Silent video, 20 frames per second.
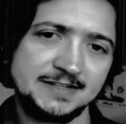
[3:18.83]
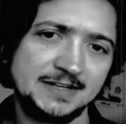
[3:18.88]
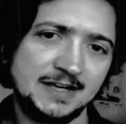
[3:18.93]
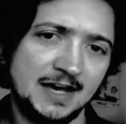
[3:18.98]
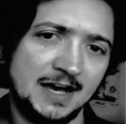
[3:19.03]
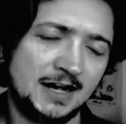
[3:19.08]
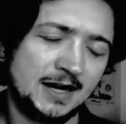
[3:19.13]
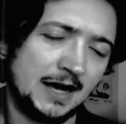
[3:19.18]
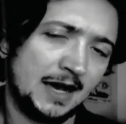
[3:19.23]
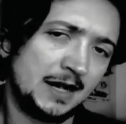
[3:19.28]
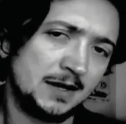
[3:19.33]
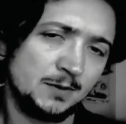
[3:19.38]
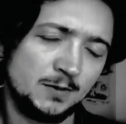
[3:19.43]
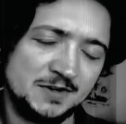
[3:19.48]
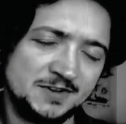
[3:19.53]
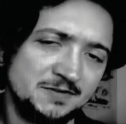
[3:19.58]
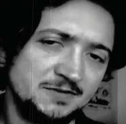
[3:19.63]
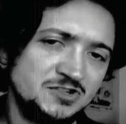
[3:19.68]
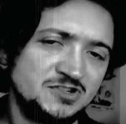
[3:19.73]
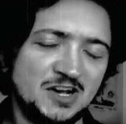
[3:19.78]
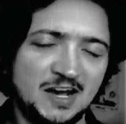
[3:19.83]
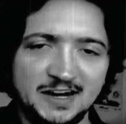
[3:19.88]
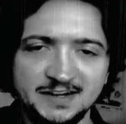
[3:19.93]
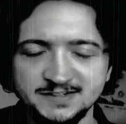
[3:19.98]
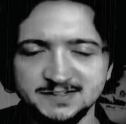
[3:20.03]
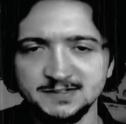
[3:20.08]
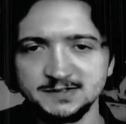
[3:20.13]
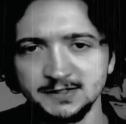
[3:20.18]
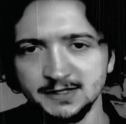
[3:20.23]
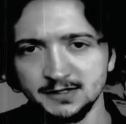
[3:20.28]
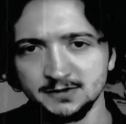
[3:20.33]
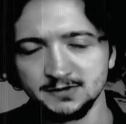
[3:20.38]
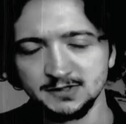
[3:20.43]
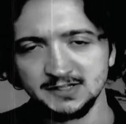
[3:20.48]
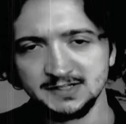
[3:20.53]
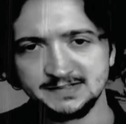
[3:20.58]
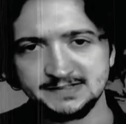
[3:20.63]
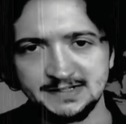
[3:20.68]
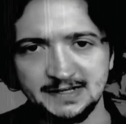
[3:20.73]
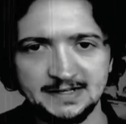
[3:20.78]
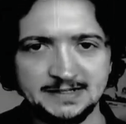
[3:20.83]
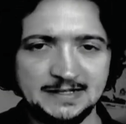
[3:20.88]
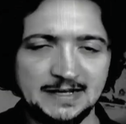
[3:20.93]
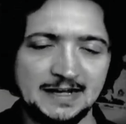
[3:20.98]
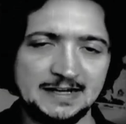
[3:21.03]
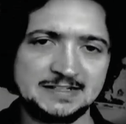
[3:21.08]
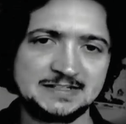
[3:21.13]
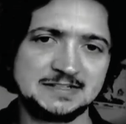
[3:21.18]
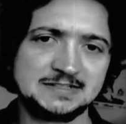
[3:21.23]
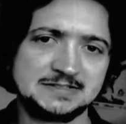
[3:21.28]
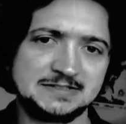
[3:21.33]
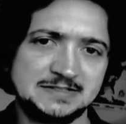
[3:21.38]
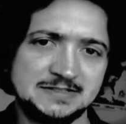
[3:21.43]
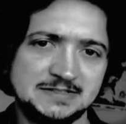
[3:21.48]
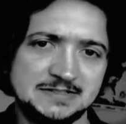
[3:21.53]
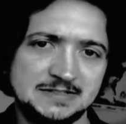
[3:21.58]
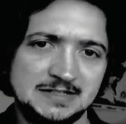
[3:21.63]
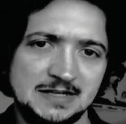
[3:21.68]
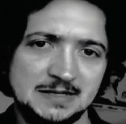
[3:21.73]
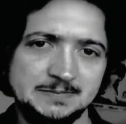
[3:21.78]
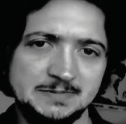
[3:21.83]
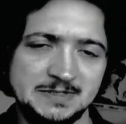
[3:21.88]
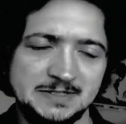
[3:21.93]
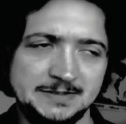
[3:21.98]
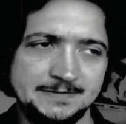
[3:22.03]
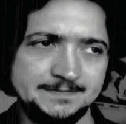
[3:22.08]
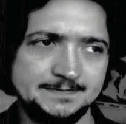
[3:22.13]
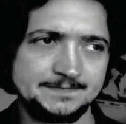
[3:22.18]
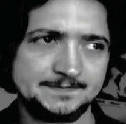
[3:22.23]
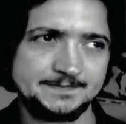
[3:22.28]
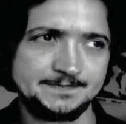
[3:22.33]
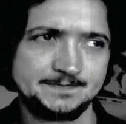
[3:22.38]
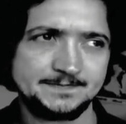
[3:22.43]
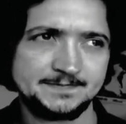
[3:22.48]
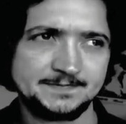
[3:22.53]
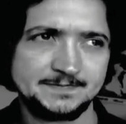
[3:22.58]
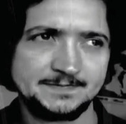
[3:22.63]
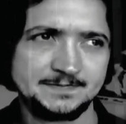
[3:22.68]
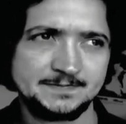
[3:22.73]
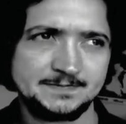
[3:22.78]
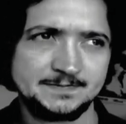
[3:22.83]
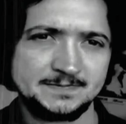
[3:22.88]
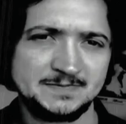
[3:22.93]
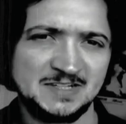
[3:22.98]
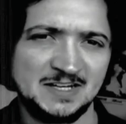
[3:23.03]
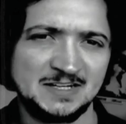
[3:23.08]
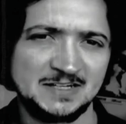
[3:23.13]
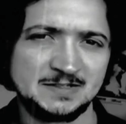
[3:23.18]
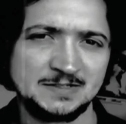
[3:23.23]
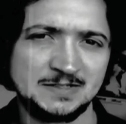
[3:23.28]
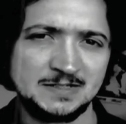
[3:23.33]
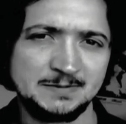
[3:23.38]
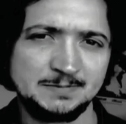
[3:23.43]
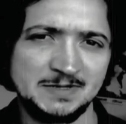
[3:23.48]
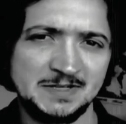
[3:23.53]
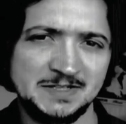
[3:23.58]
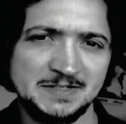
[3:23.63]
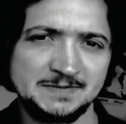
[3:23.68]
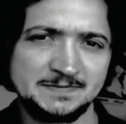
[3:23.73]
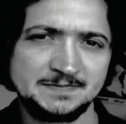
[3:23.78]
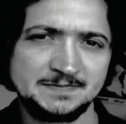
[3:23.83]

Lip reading: I don't want the vaginas to literally say that, because it'd be kind of creepy.